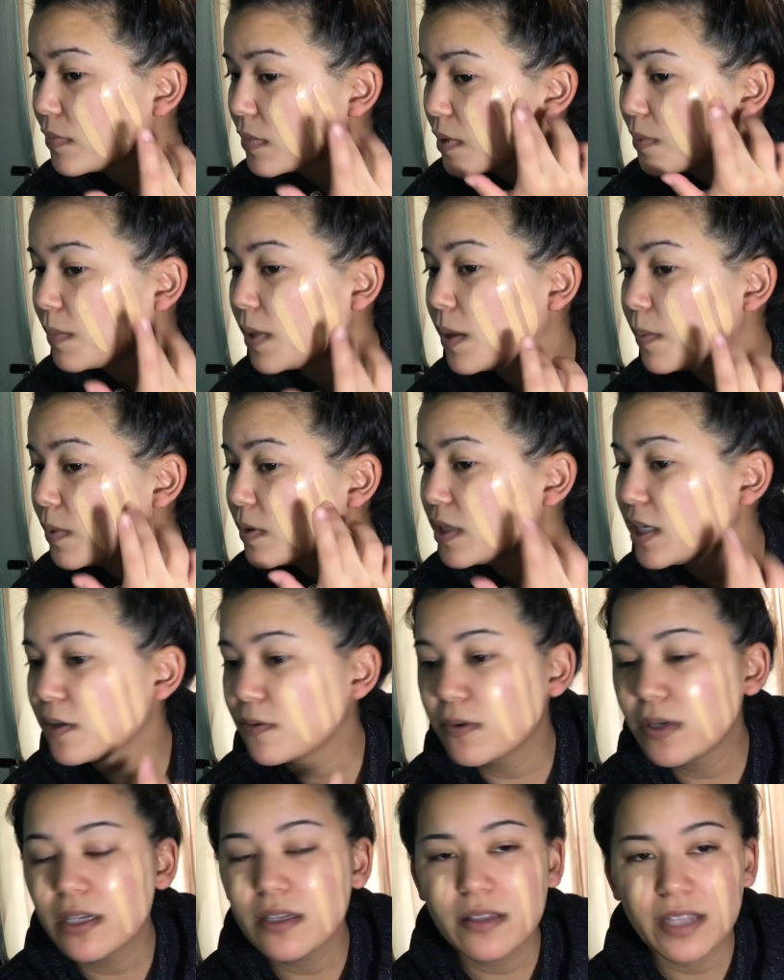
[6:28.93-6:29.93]
the
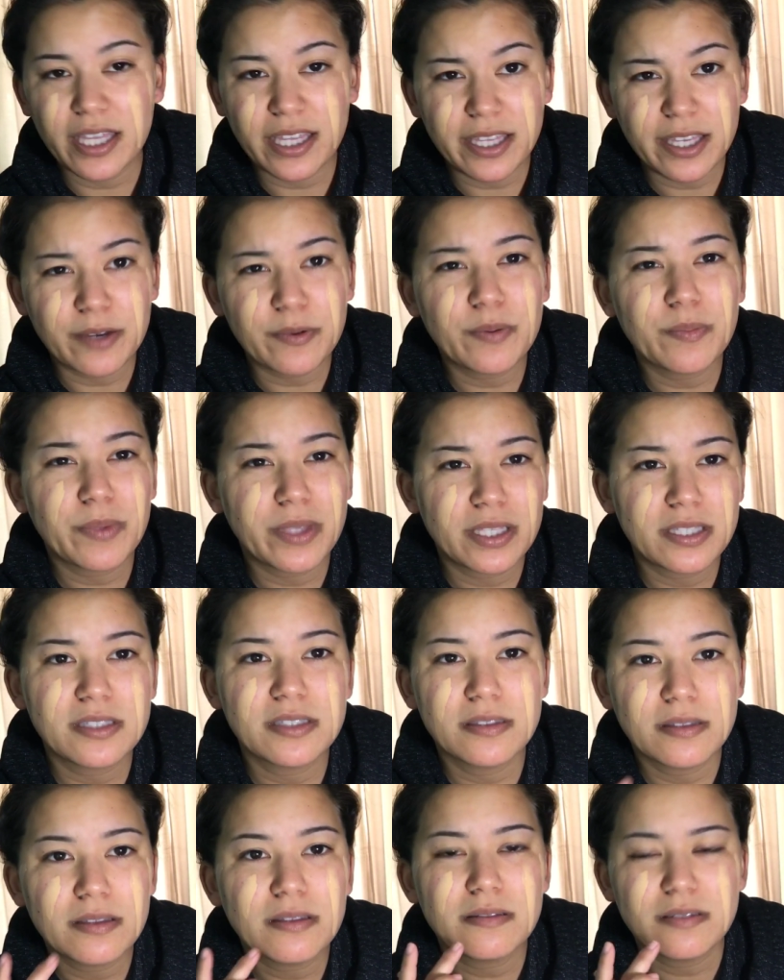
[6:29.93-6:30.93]
Maybelline one, like it would be,
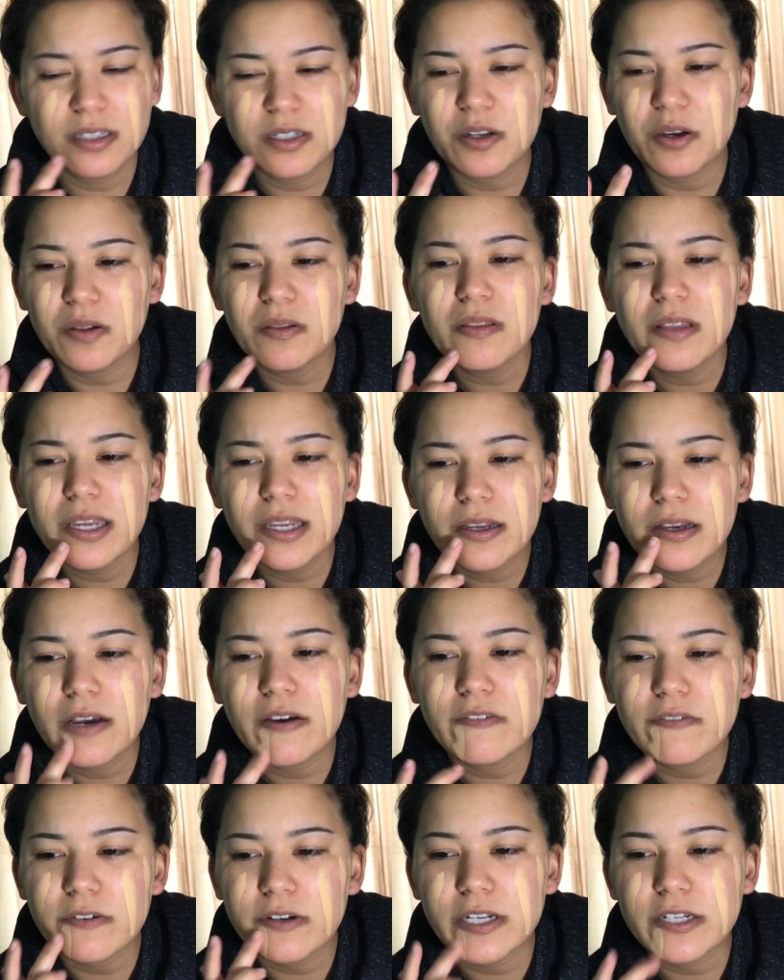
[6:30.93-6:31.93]
you know, light
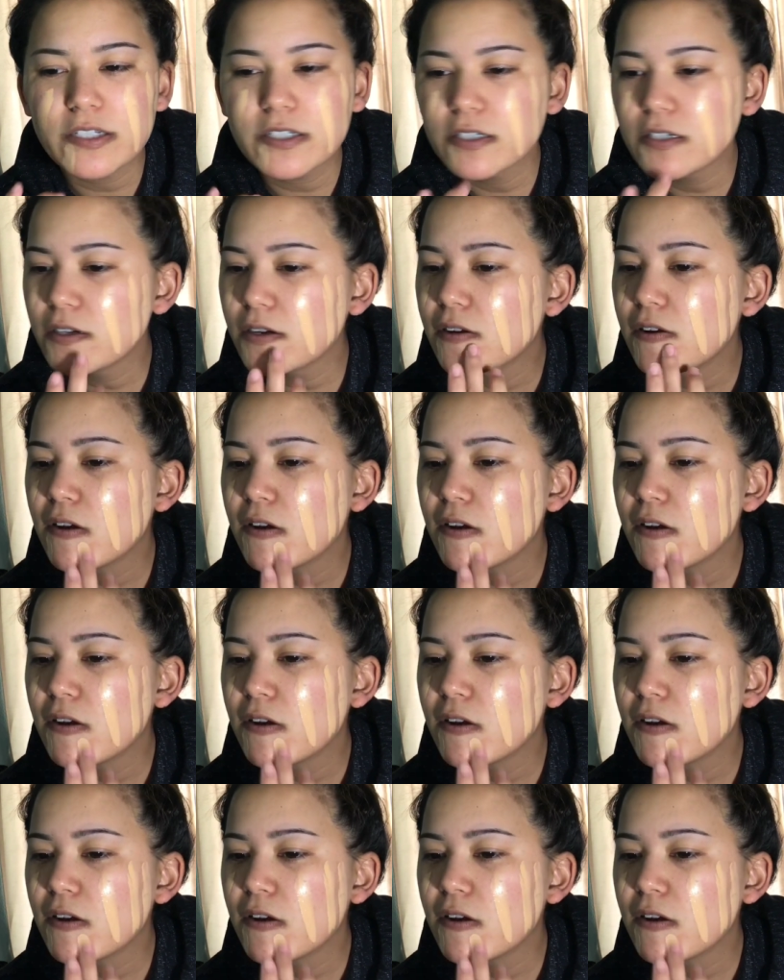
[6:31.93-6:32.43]
coverage.